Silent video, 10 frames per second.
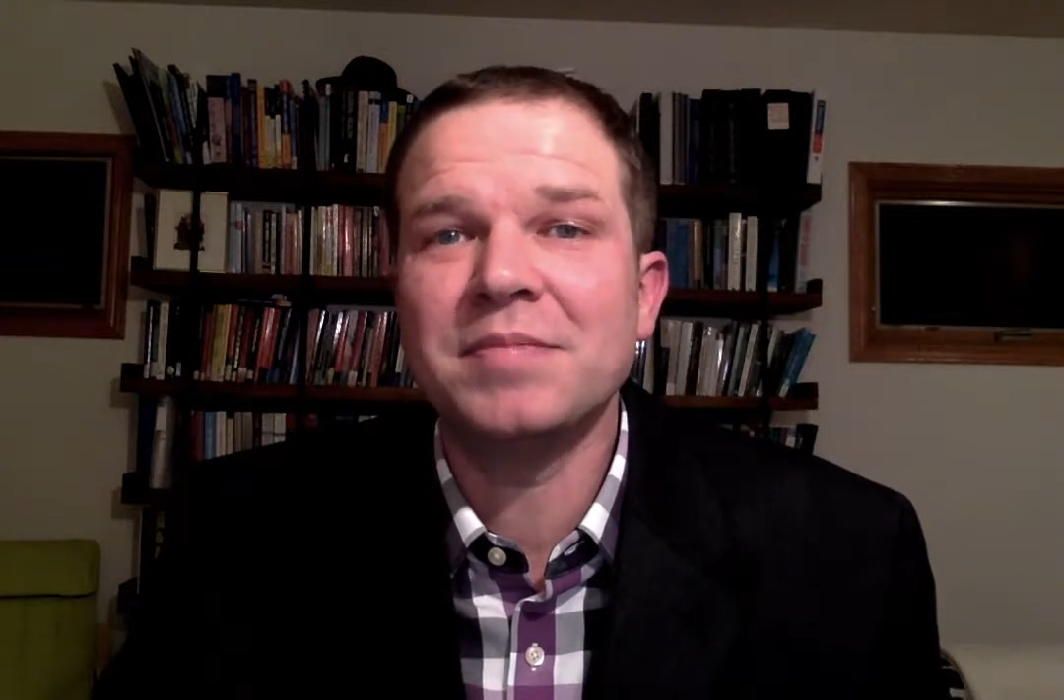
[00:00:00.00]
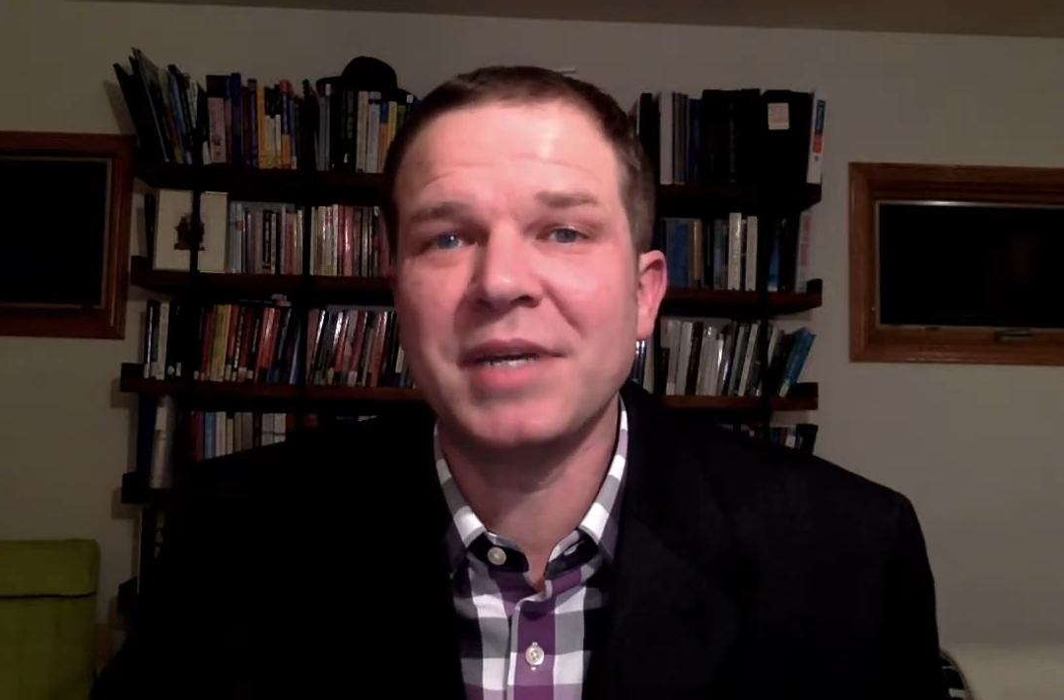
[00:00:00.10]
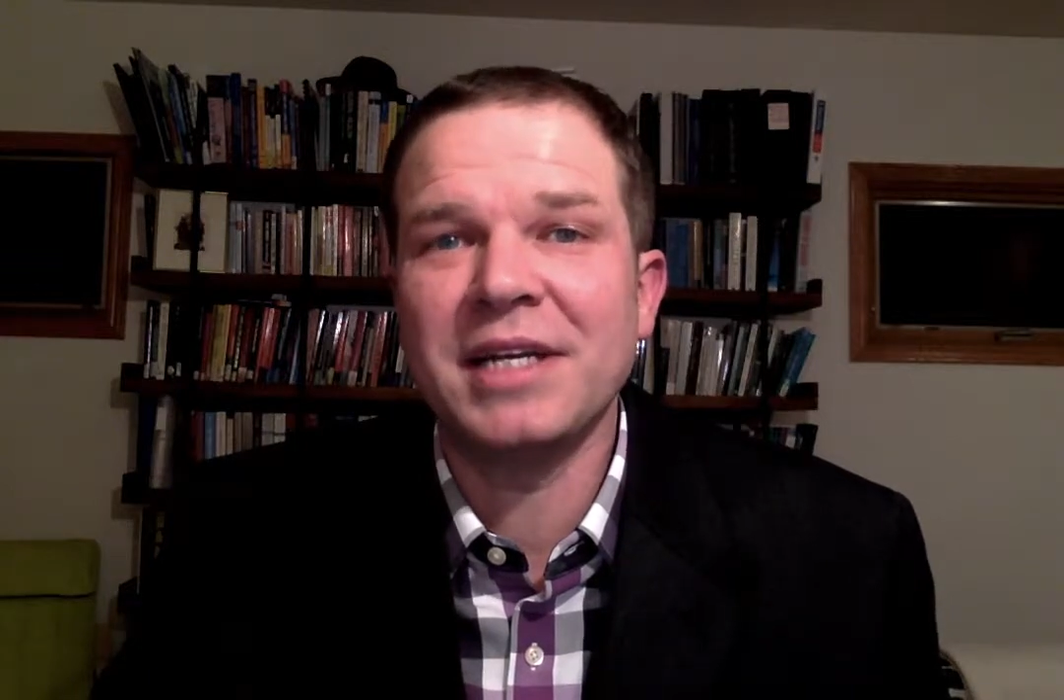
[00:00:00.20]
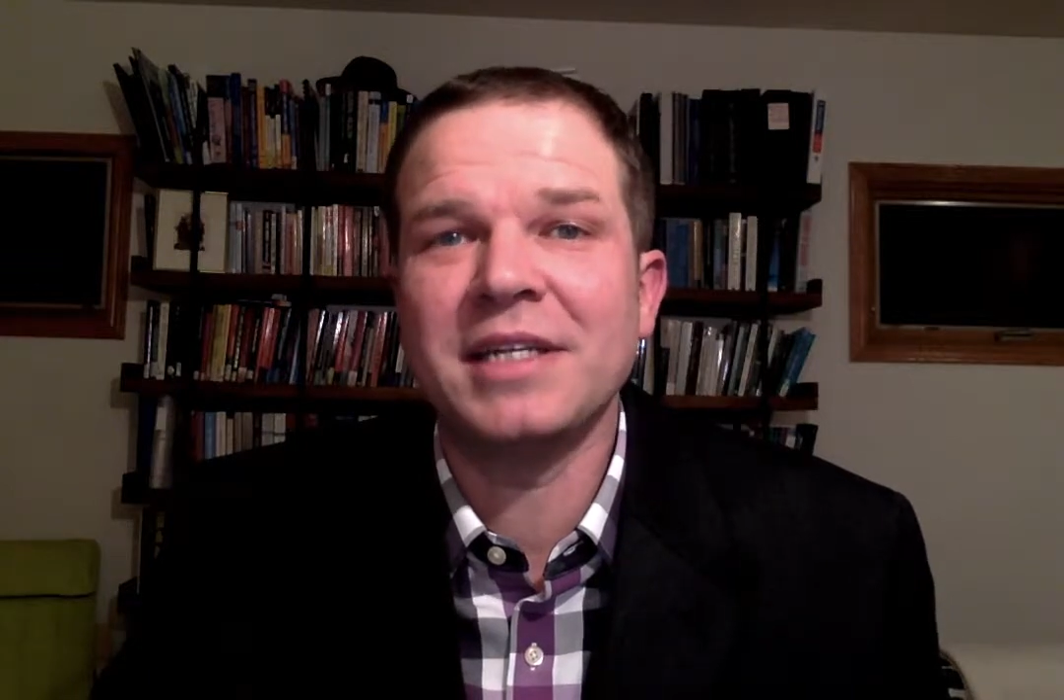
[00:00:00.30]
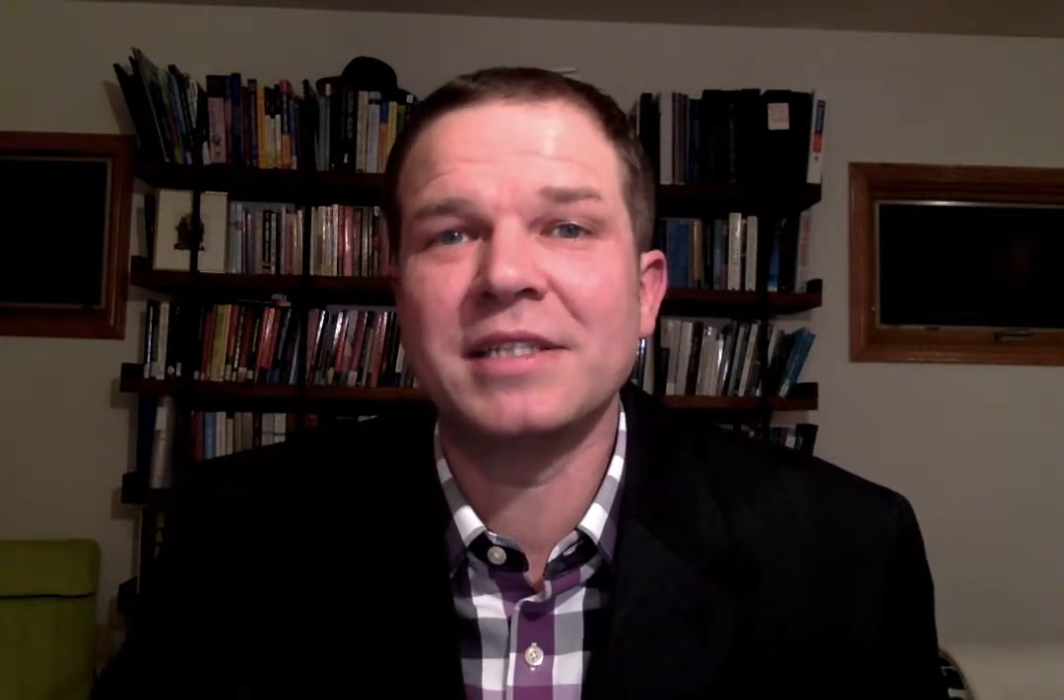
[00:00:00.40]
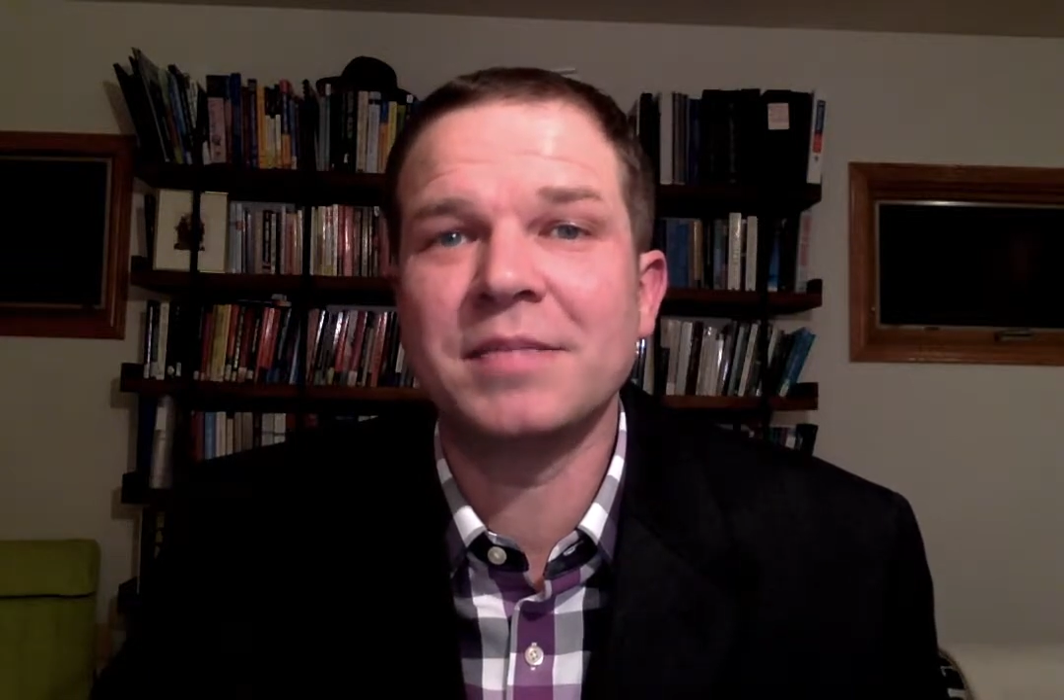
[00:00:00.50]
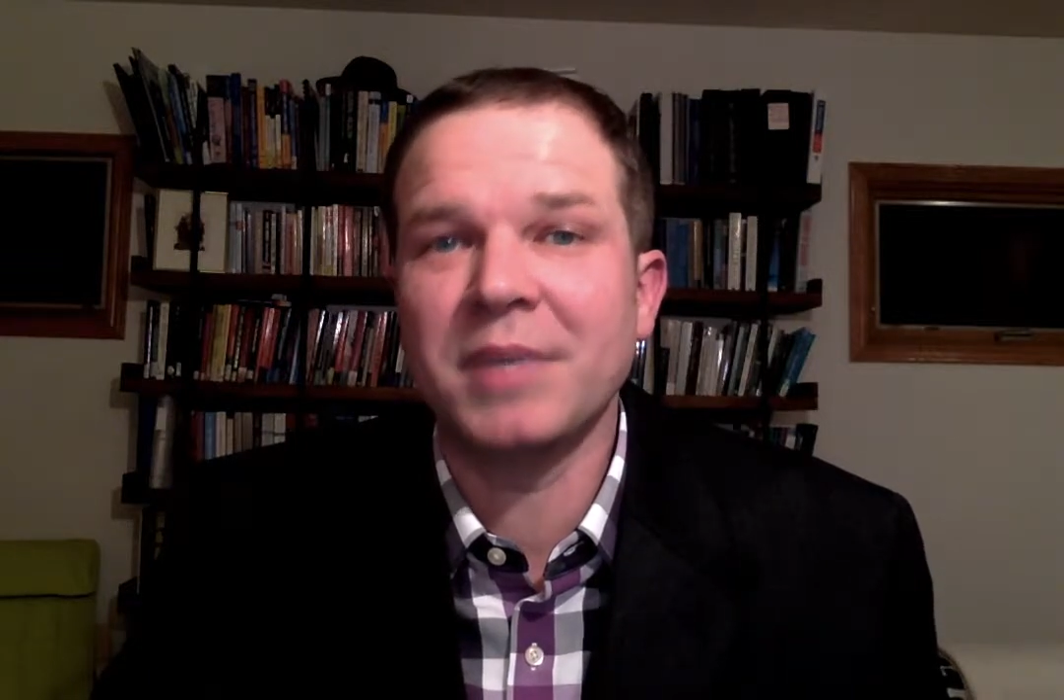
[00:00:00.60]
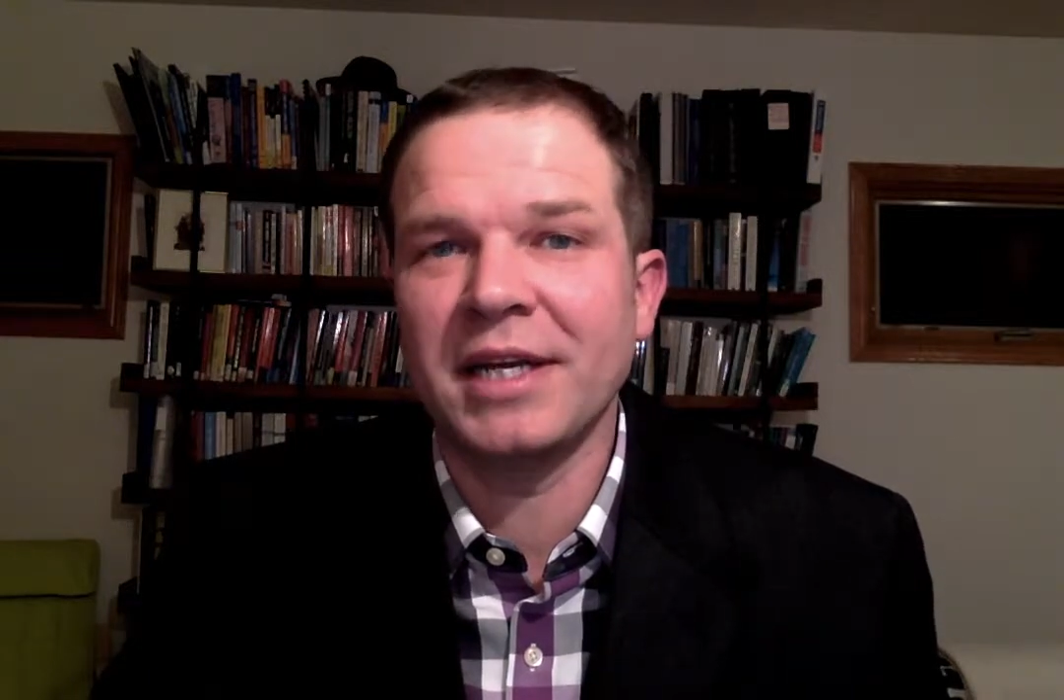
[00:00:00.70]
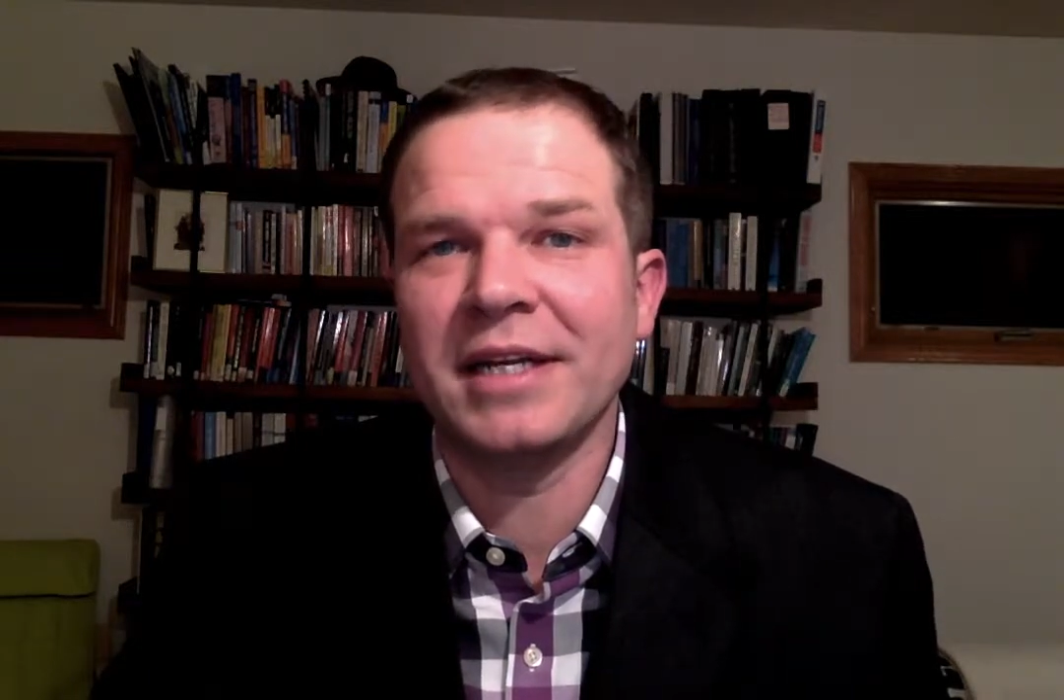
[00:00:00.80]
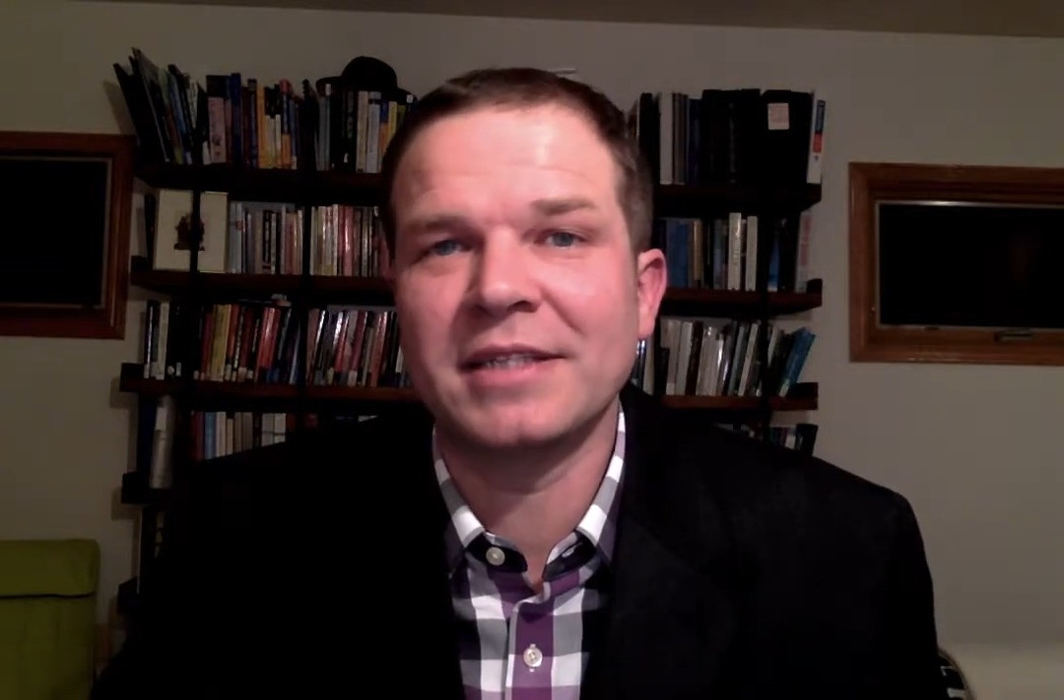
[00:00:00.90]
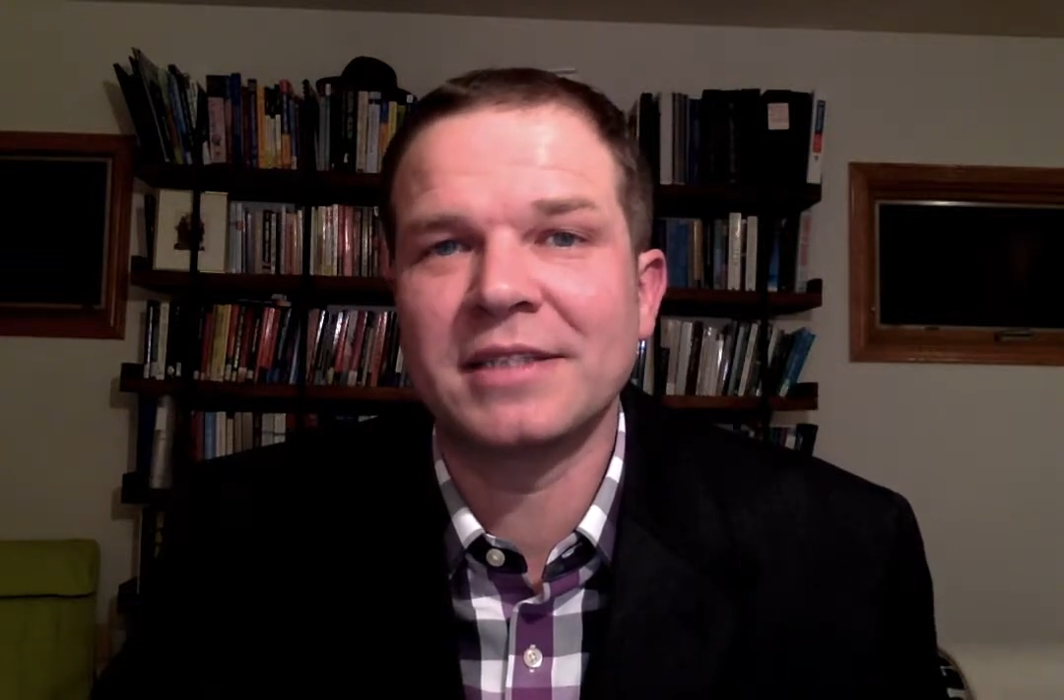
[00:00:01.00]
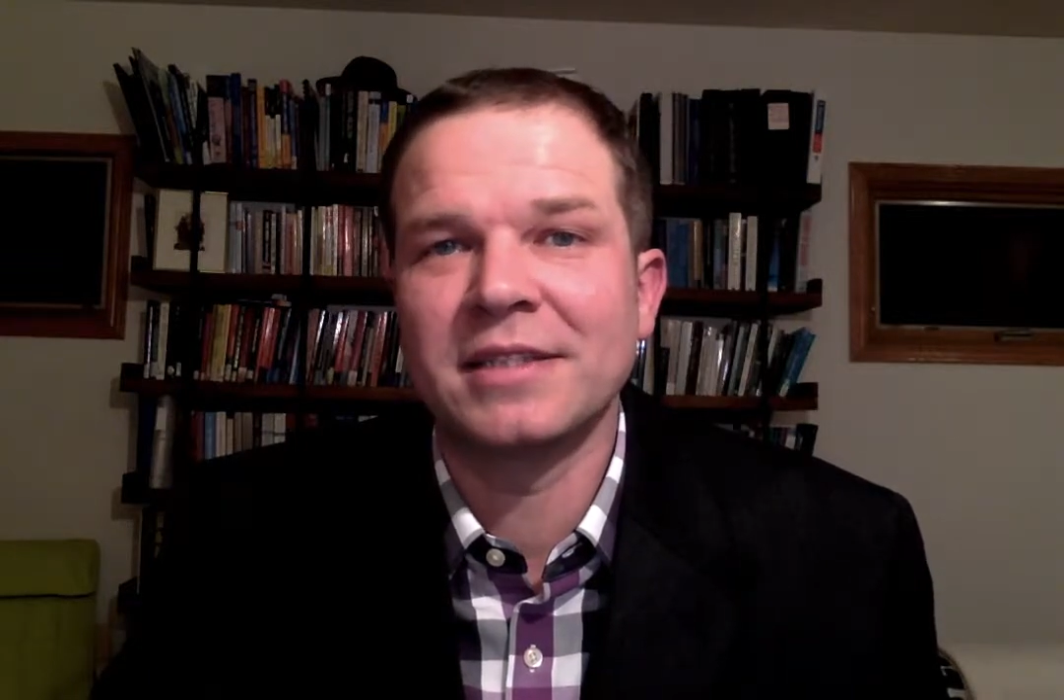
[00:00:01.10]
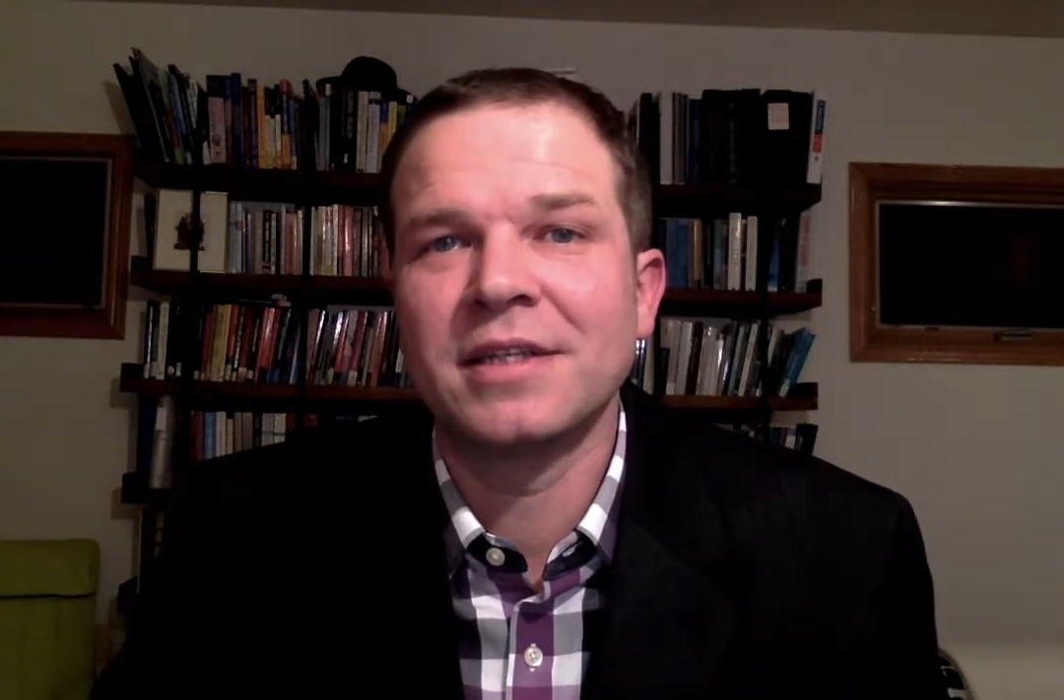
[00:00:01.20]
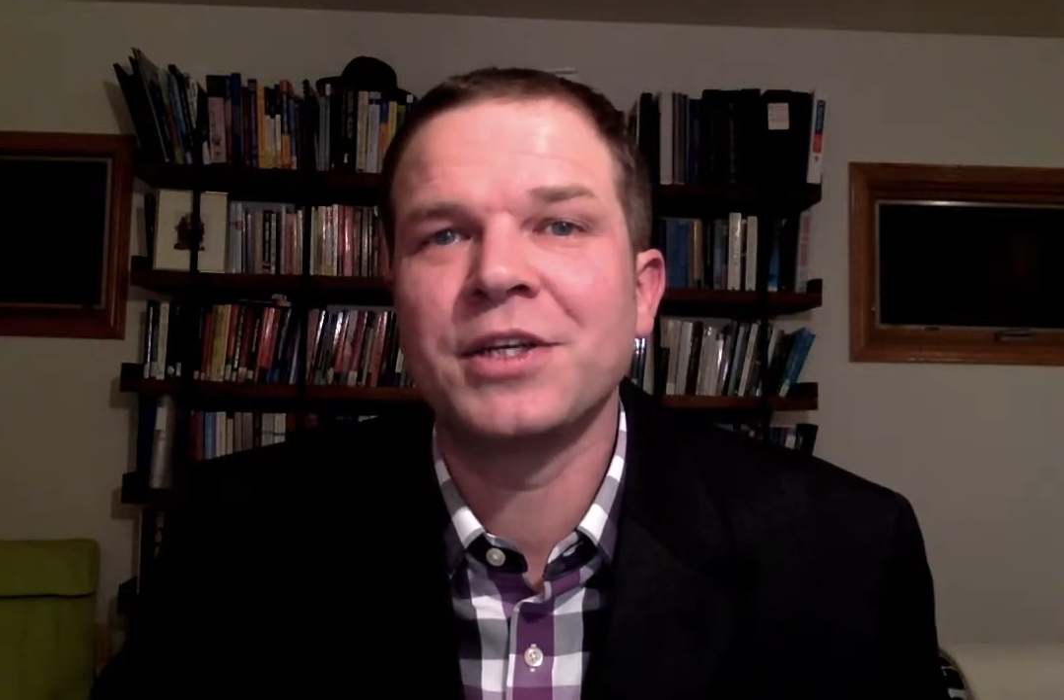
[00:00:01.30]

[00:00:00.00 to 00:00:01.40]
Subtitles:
meetings, meetings.